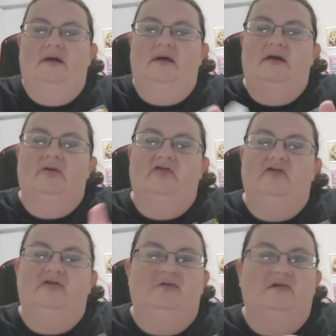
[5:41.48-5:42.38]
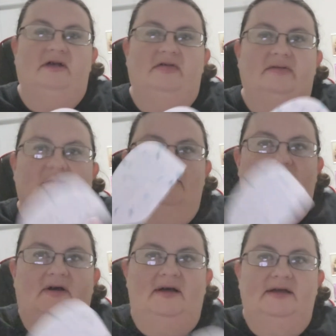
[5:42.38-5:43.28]
I actually do like this a
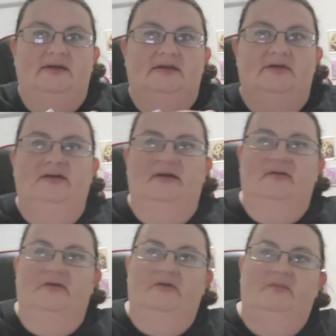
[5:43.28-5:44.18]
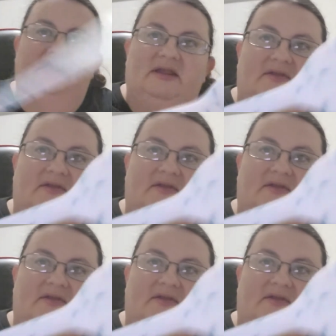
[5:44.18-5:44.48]
lot. You got a little mini